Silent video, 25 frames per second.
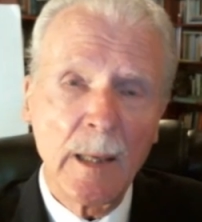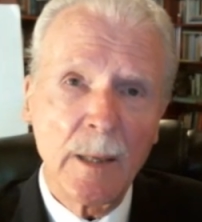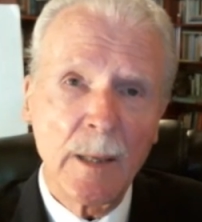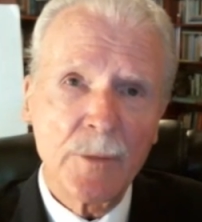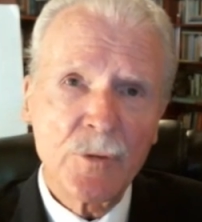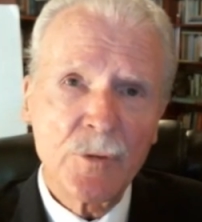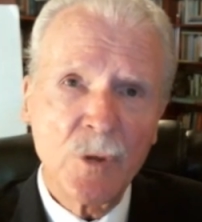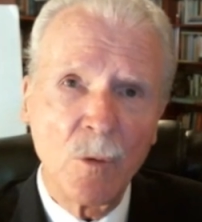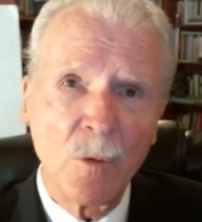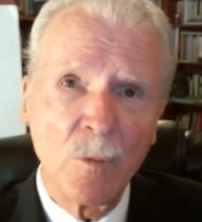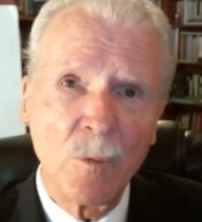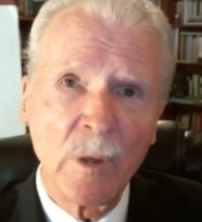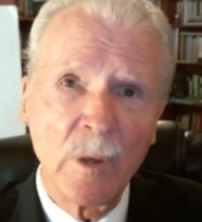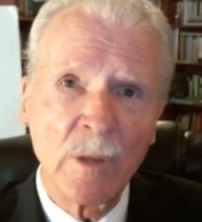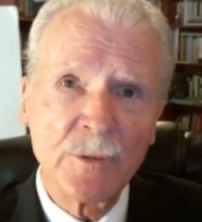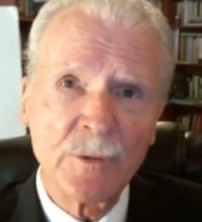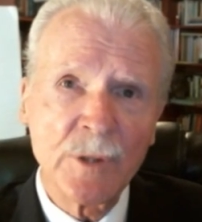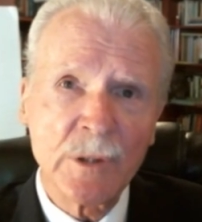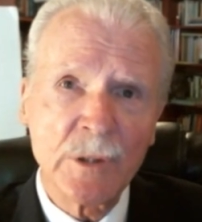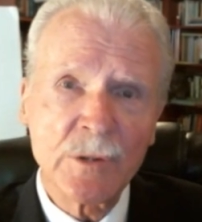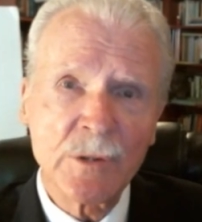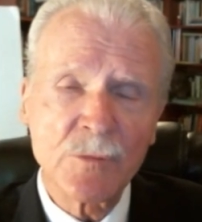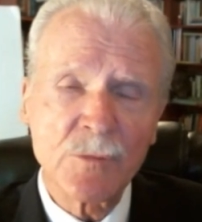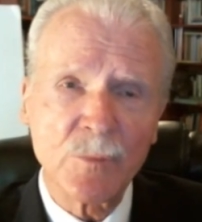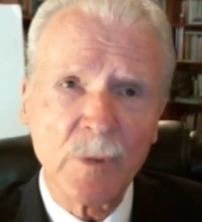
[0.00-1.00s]
So we'll
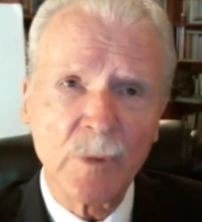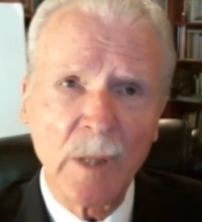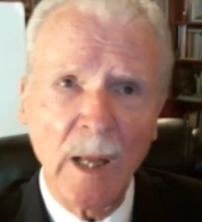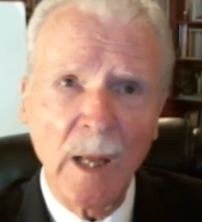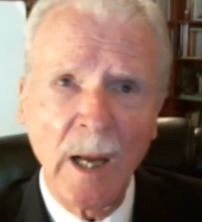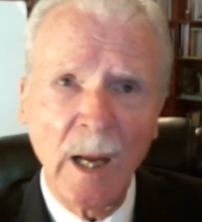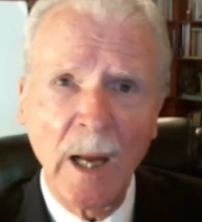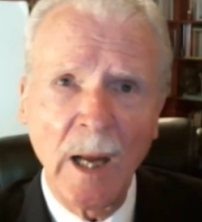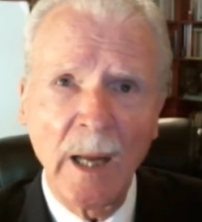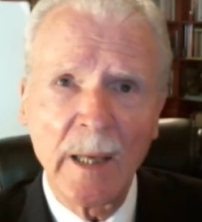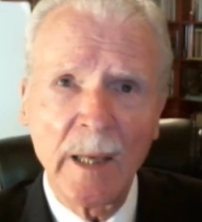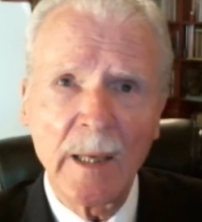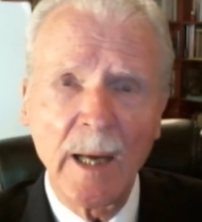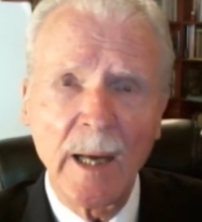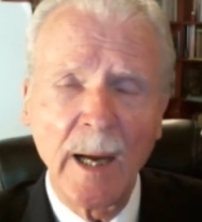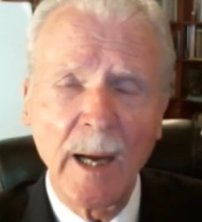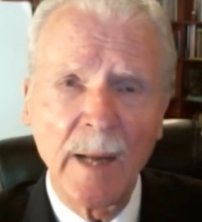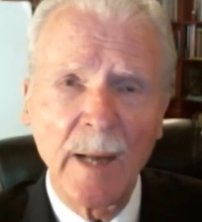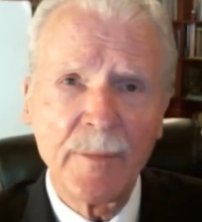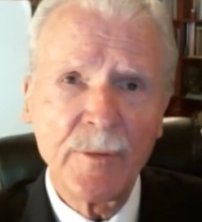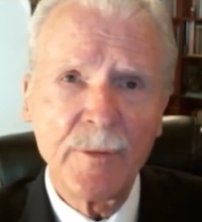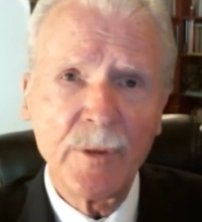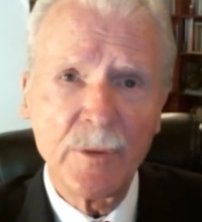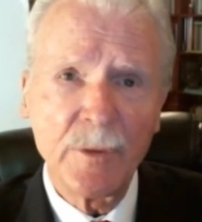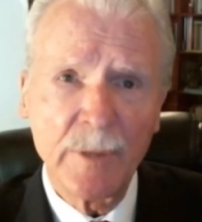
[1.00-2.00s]
just rely
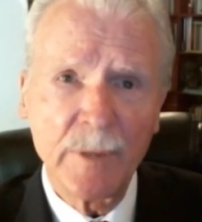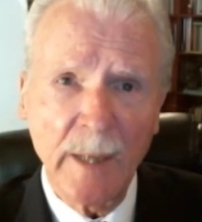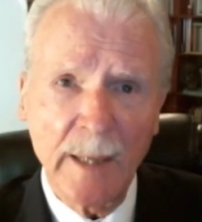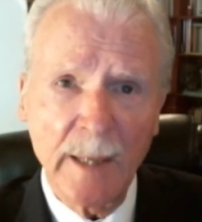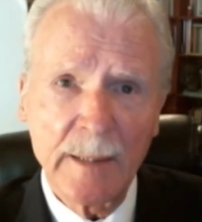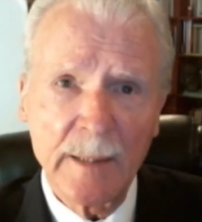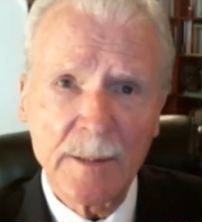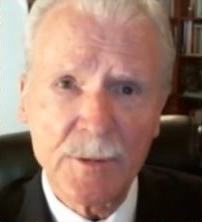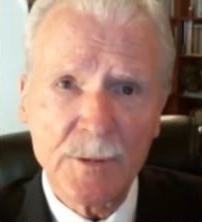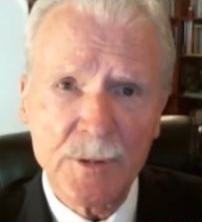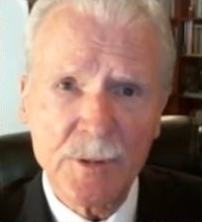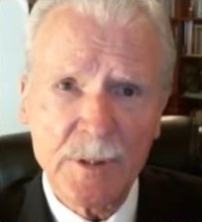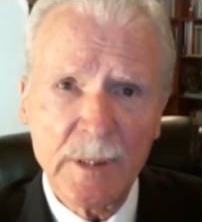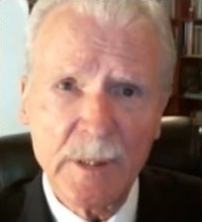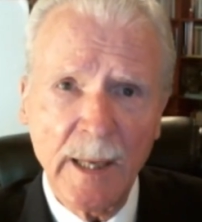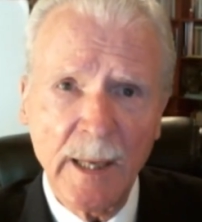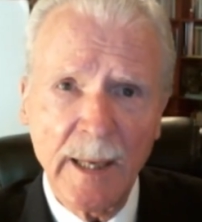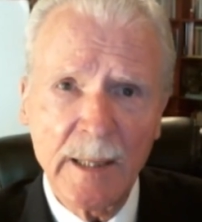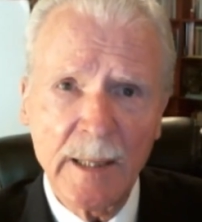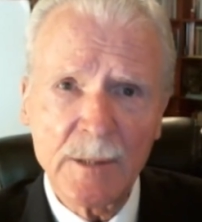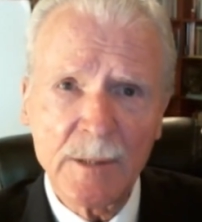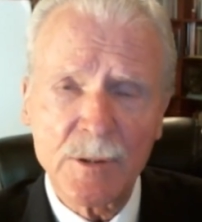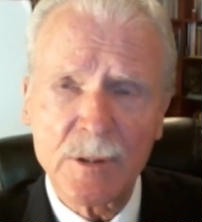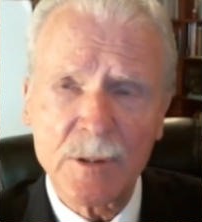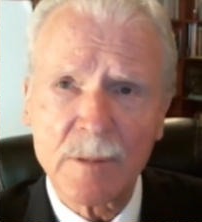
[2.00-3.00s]
on the United
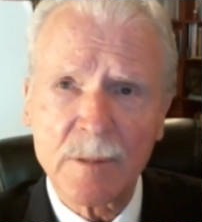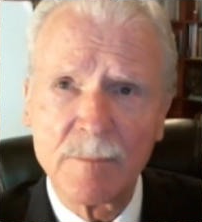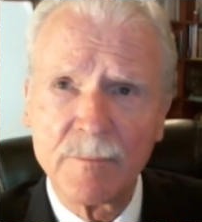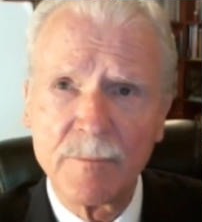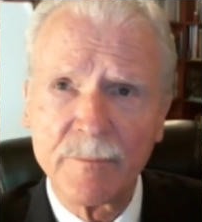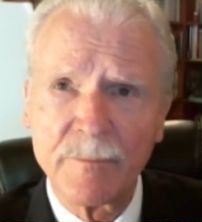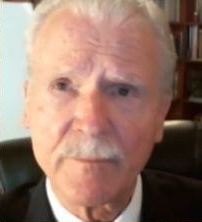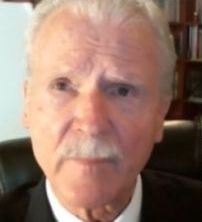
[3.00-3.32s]
States,